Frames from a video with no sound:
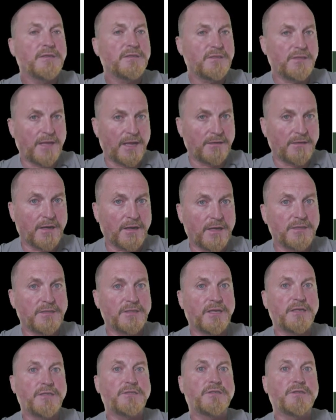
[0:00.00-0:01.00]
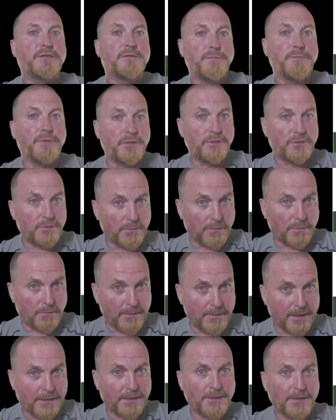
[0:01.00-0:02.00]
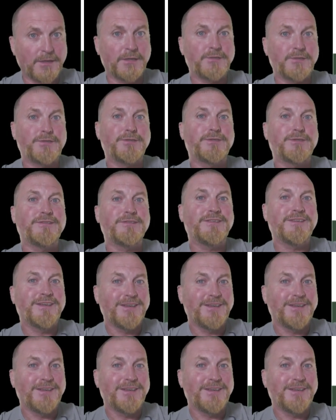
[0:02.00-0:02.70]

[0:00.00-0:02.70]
Standardization, mutual recognition,